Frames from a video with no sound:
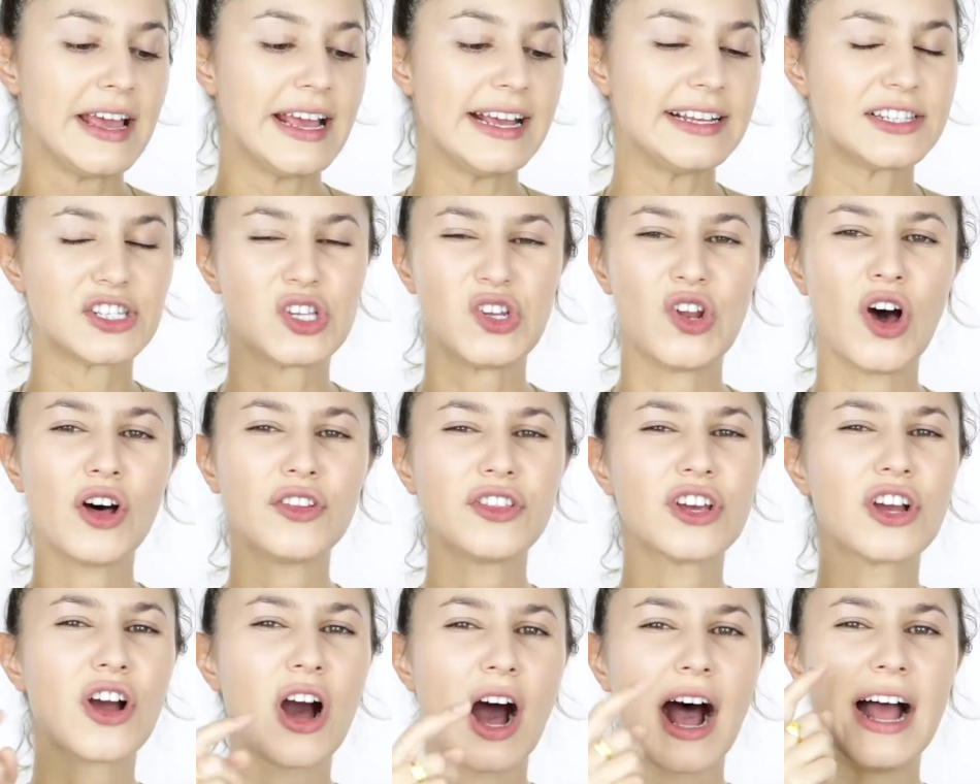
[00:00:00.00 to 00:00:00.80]
It's
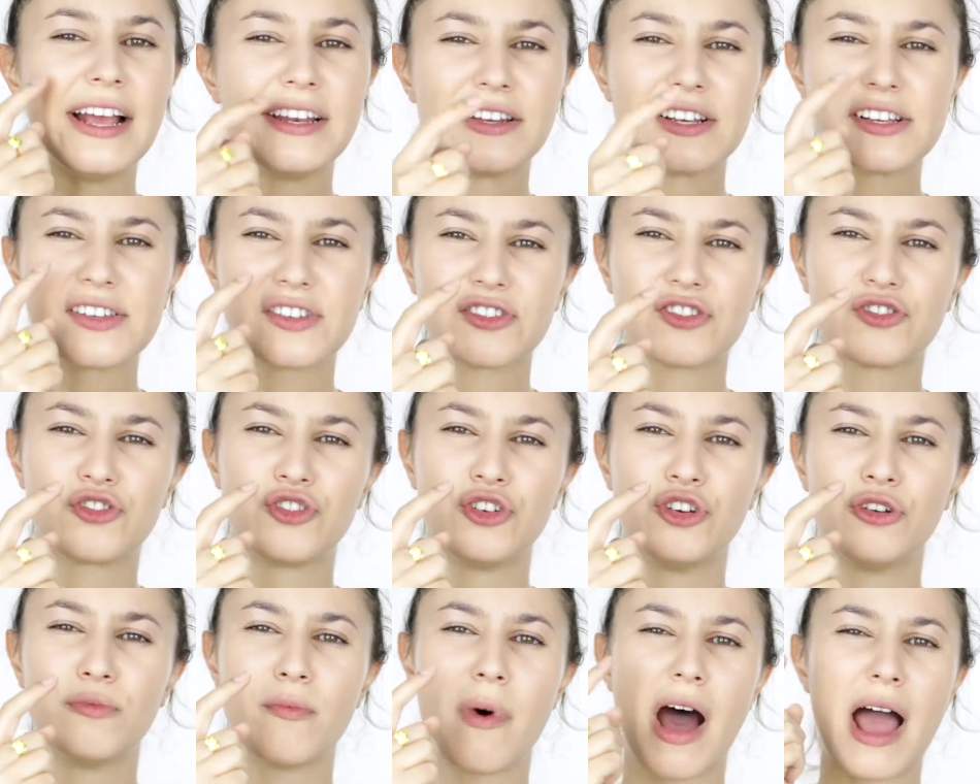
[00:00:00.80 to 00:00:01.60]
not the kindest
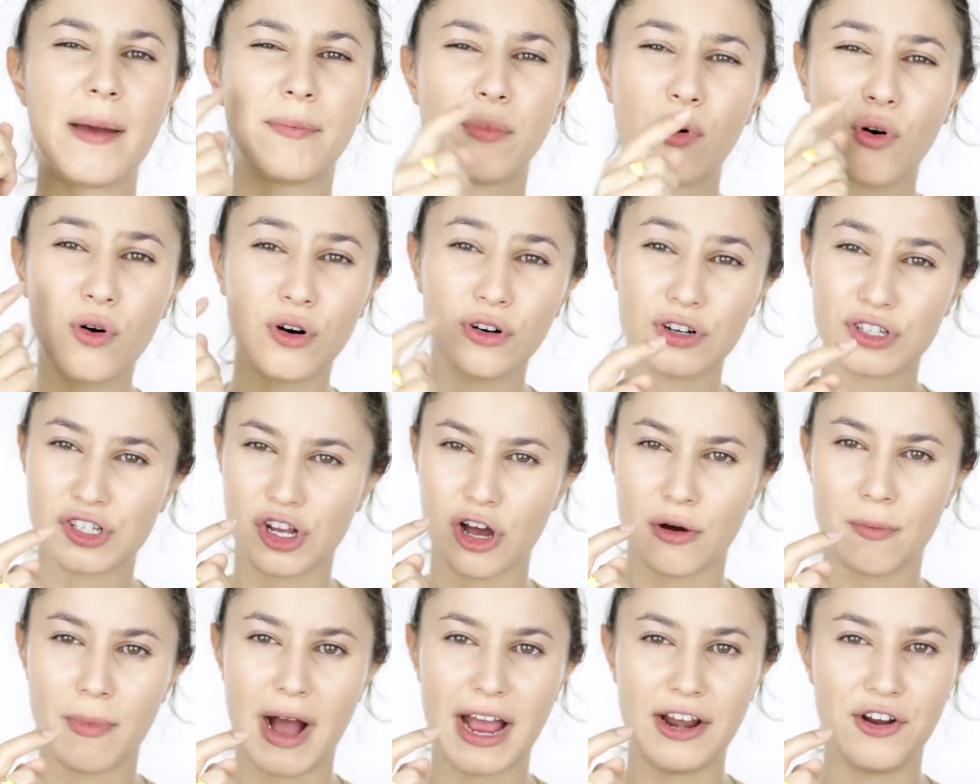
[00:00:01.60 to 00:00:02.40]
to my pores
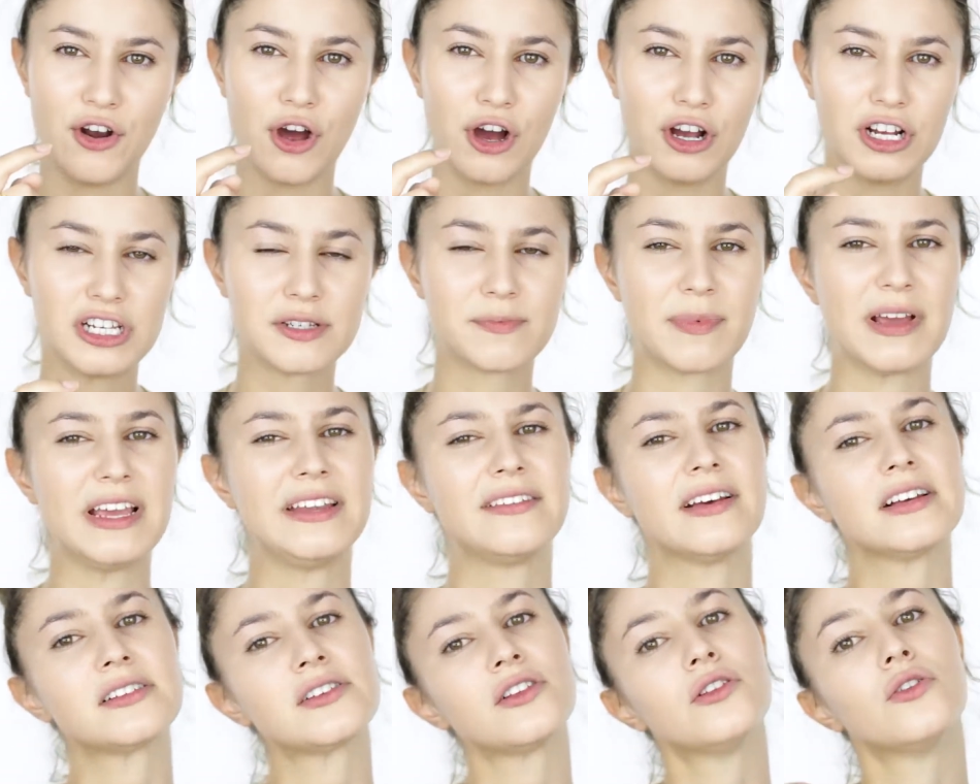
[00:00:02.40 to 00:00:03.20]
on my nose, but
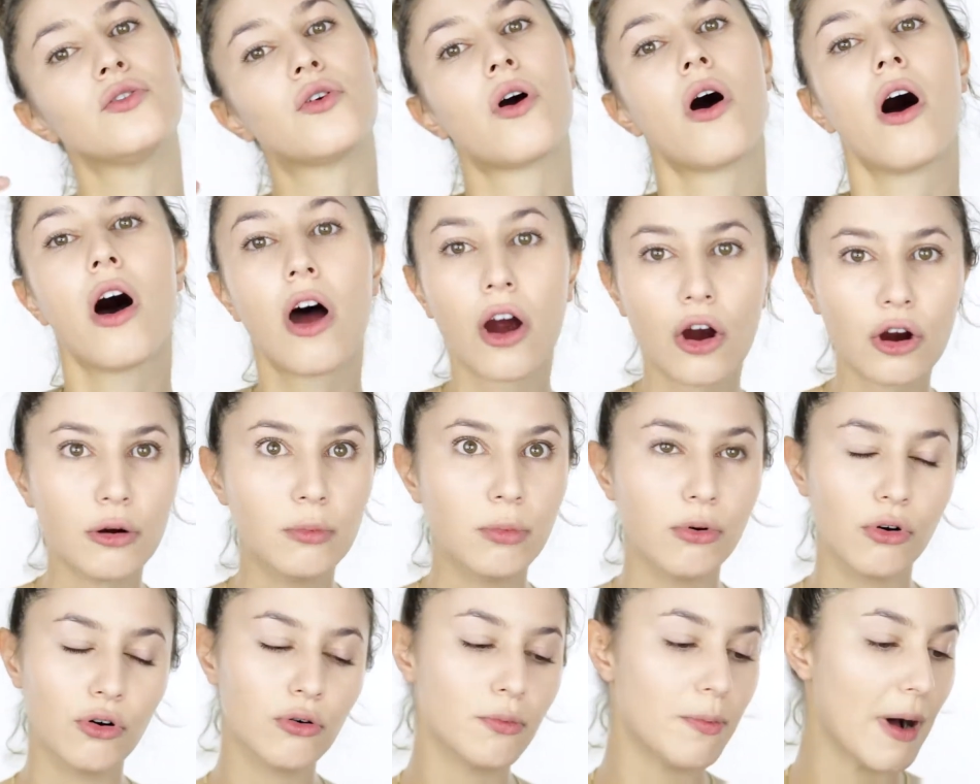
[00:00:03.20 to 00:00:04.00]
it doesn't look
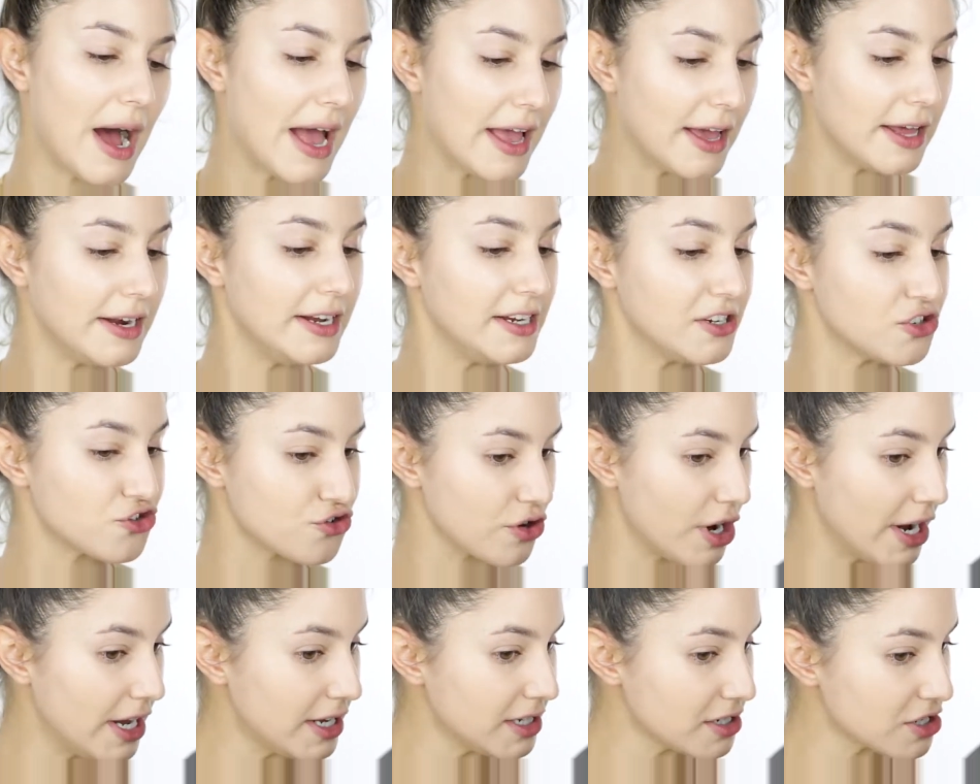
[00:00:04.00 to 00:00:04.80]
horrible by any
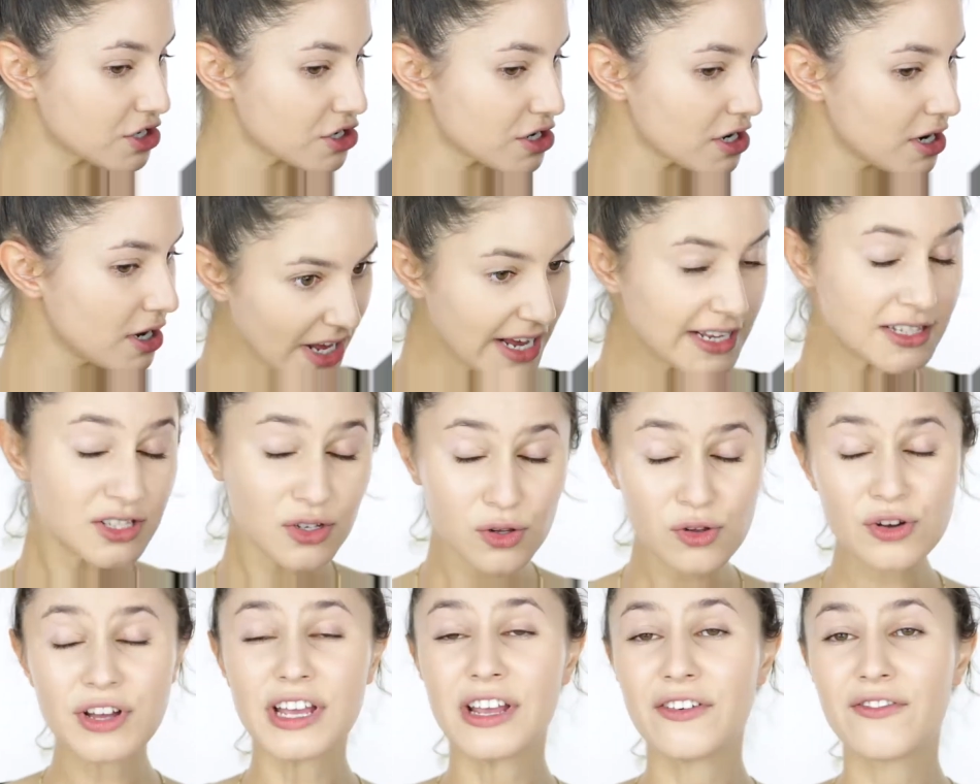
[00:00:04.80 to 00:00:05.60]
stretch. It's
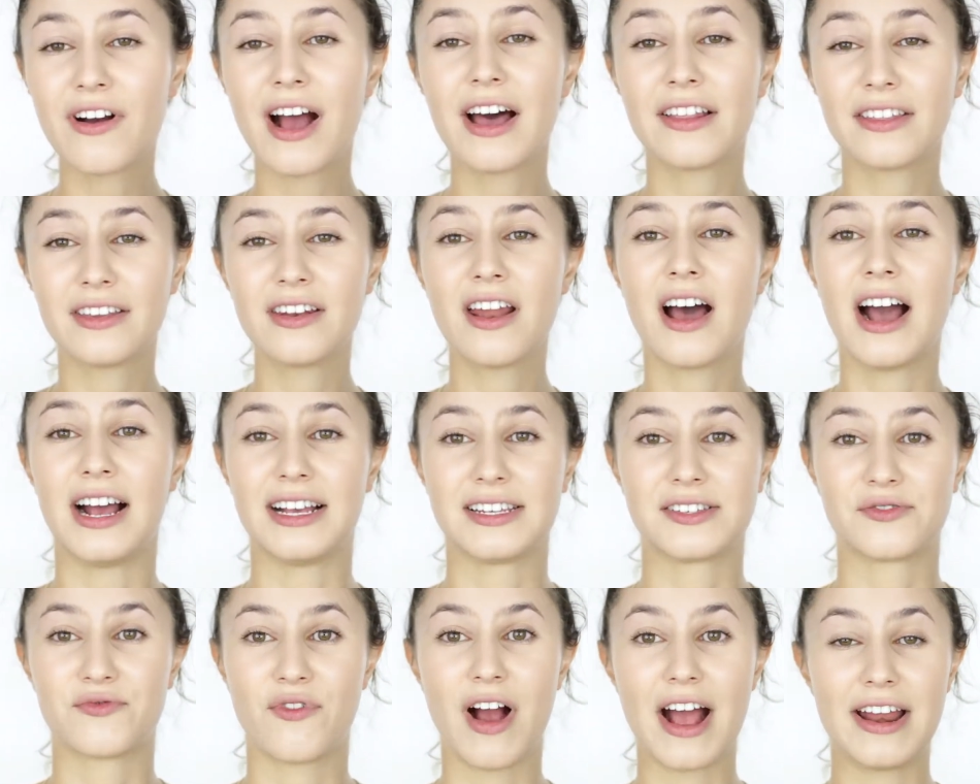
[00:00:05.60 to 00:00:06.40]
looking rather
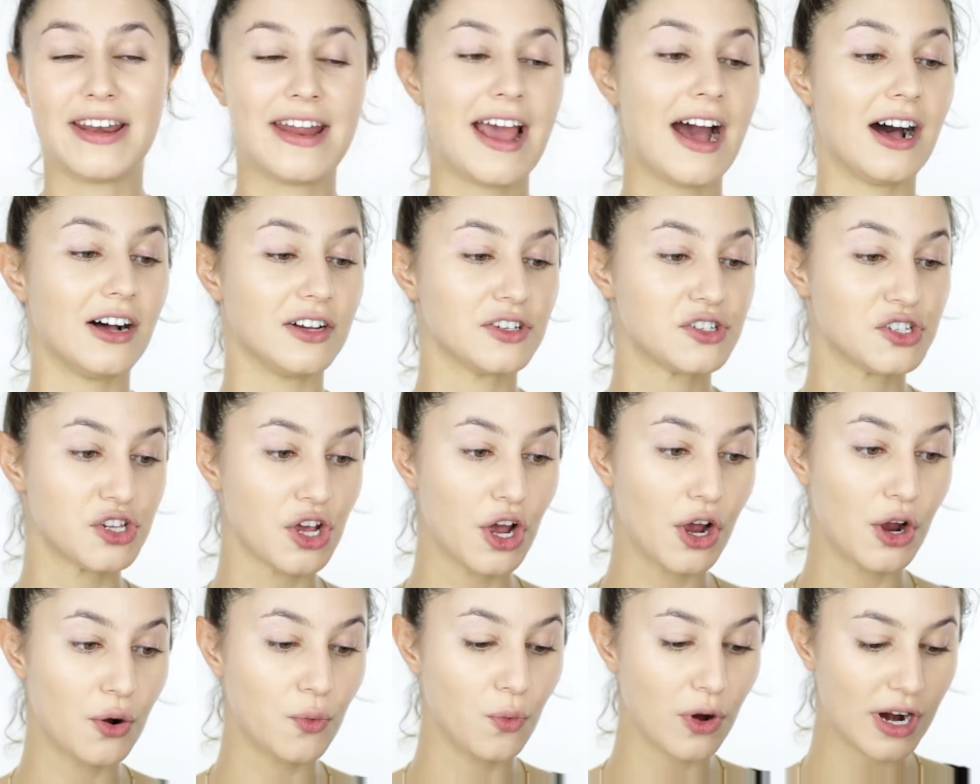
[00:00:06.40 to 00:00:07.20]
nice right now.
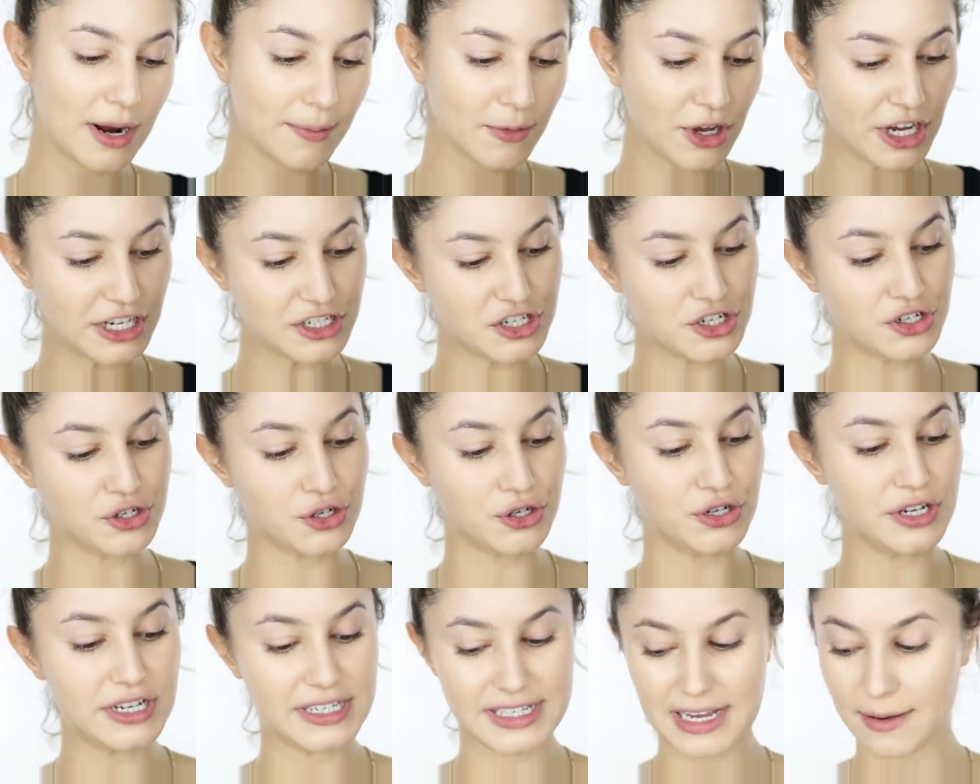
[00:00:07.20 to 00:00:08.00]
So what I'm going to
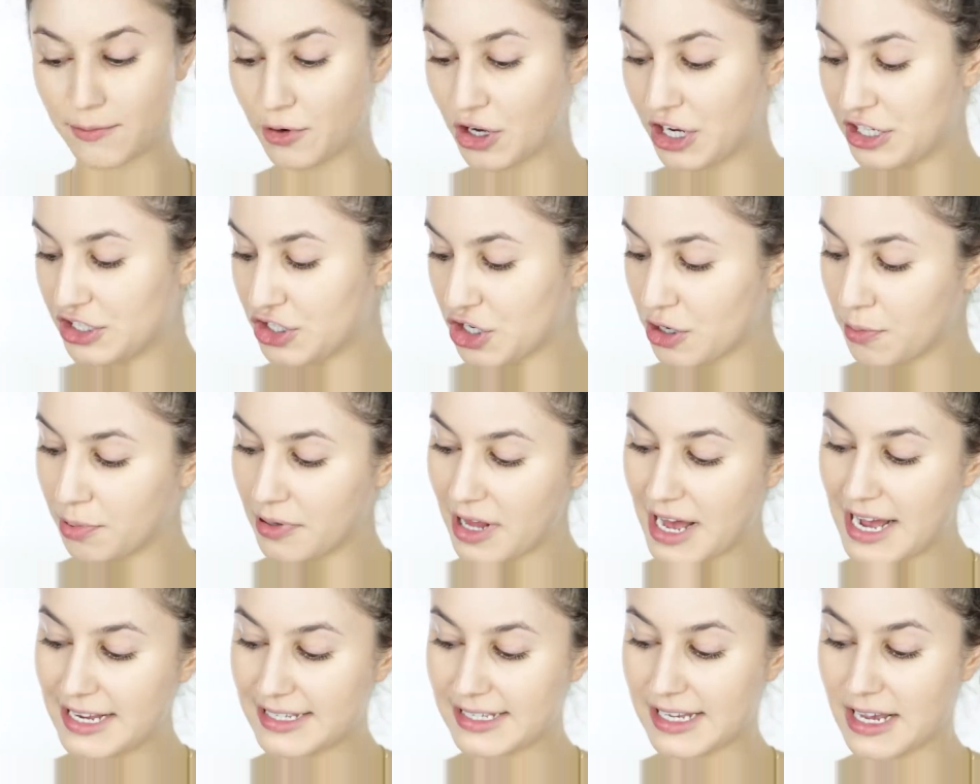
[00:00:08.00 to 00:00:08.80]
do is I'm going to
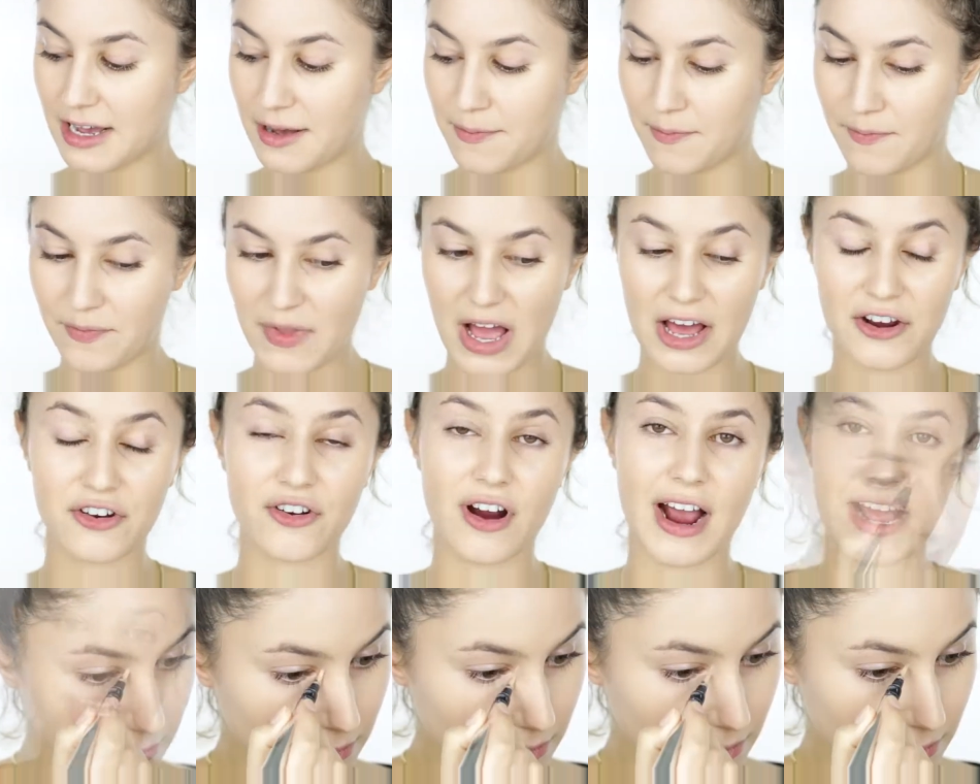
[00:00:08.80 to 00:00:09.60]
apply some
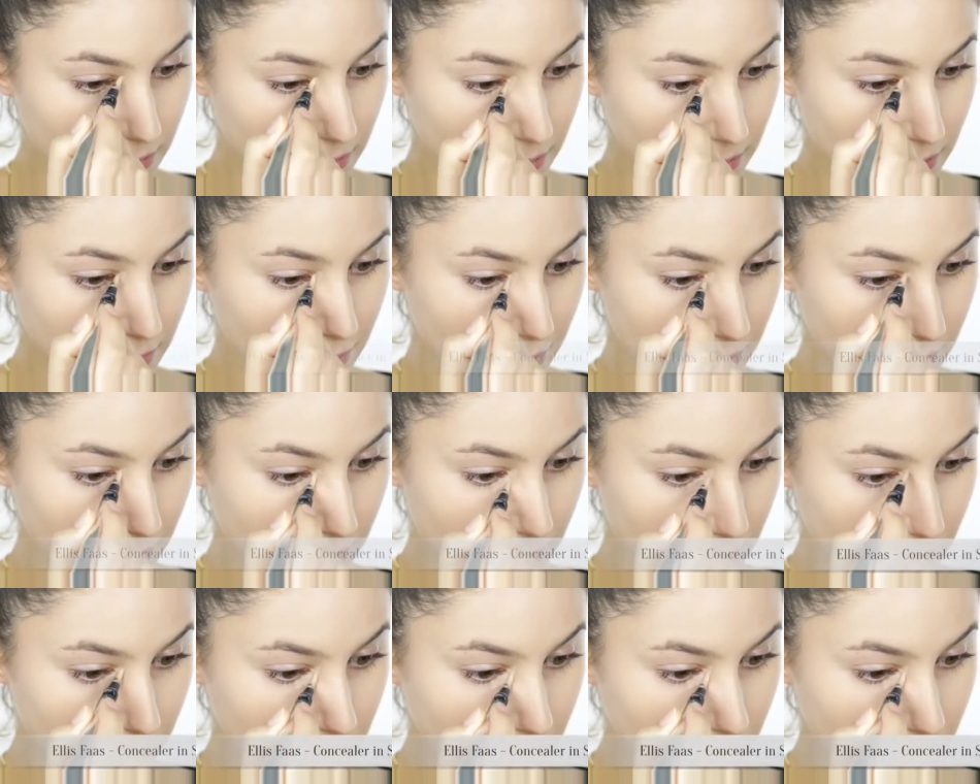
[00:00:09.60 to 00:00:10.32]
under eye concealer.